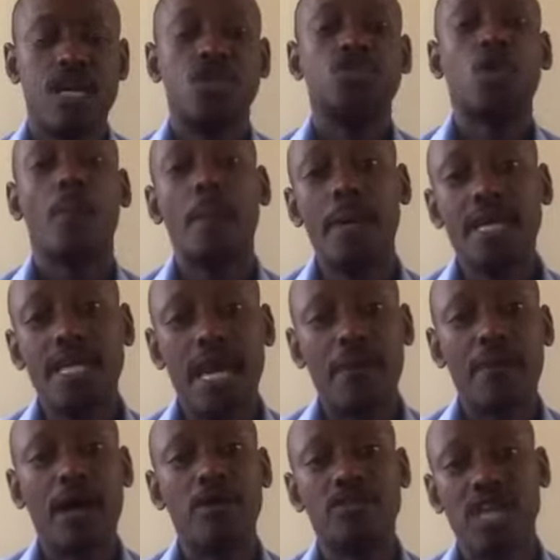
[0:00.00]
So
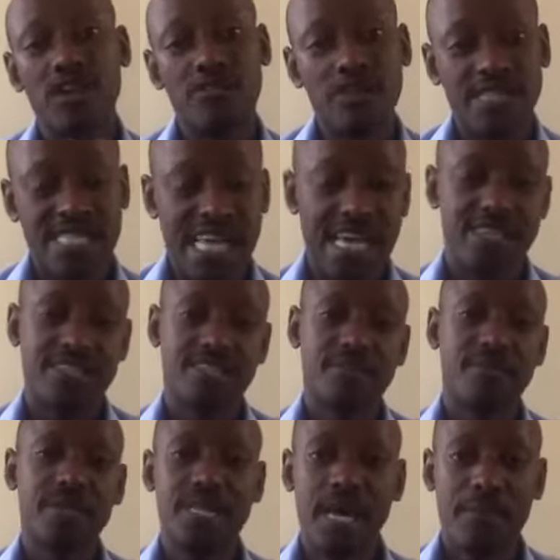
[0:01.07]
medium cars, I emphasize,
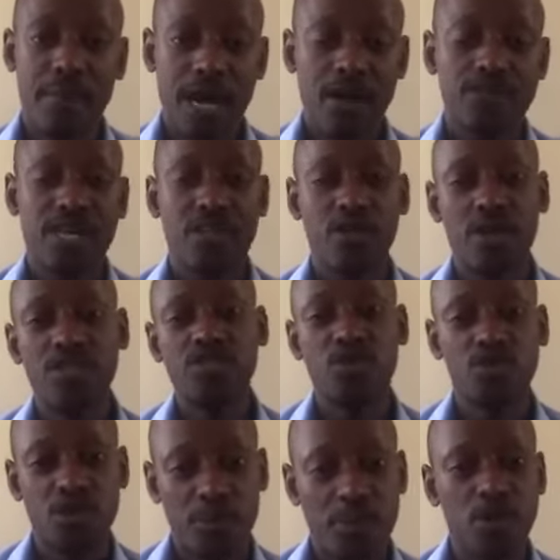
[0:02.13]
medium cars are the ones you're
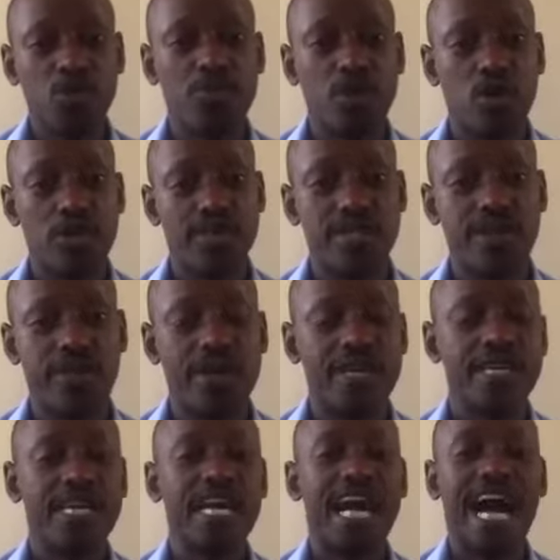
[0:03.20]
supposed to be
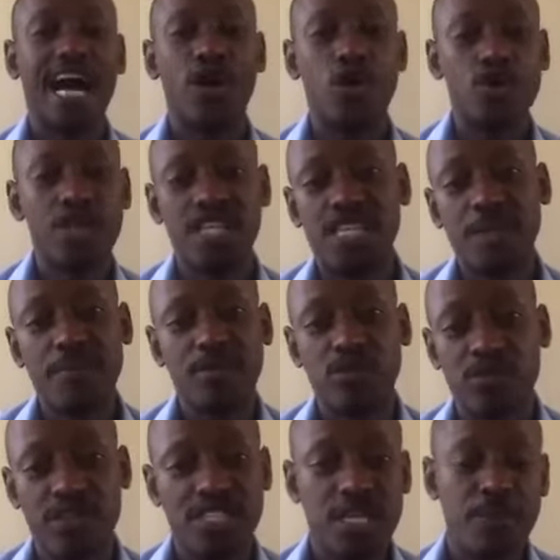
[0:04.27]
considering and not the cheapest
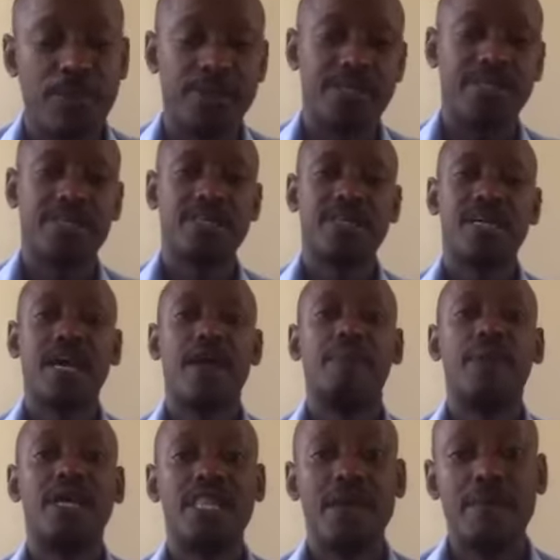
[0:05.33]
of the cheapest.
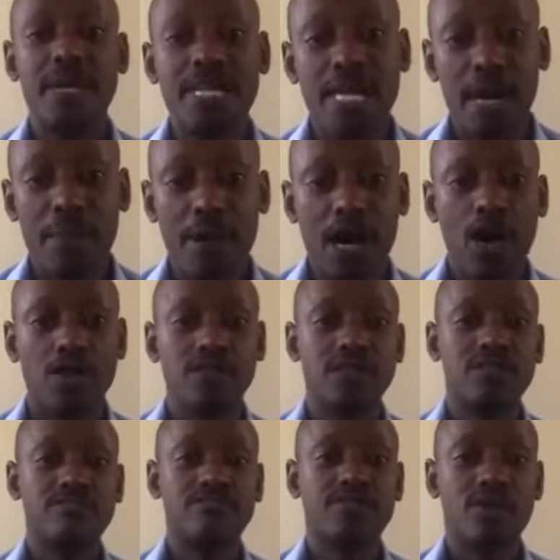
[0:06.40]
But the medium cars,
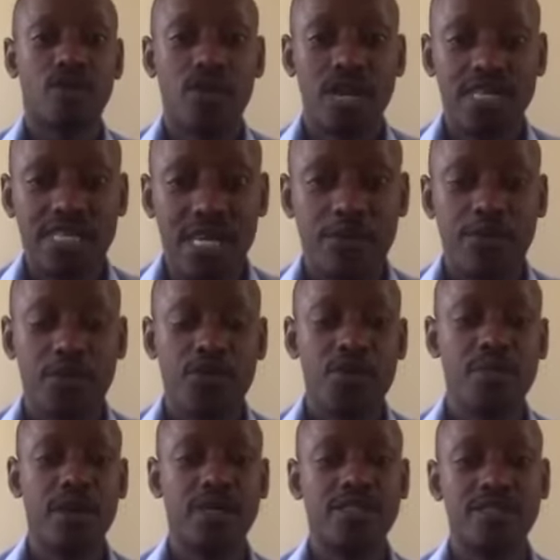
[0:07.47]
graze them for 3
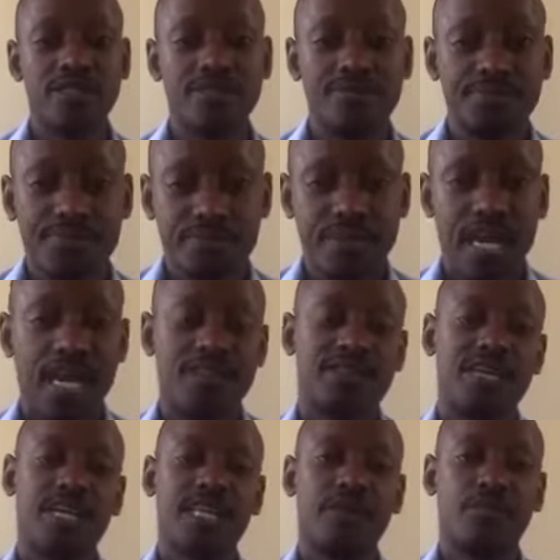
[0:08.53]
months and
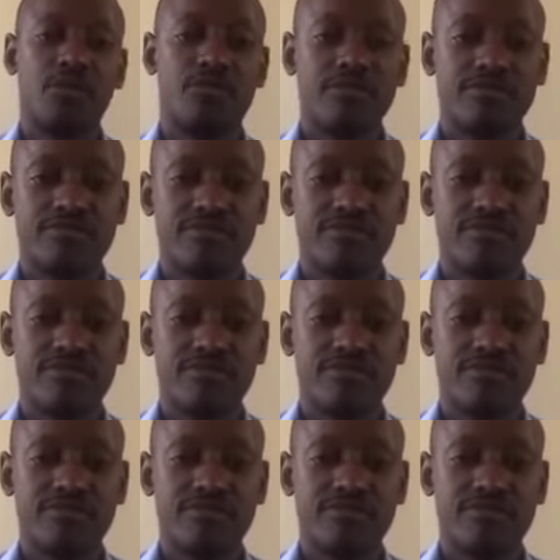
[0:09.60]
sell them off.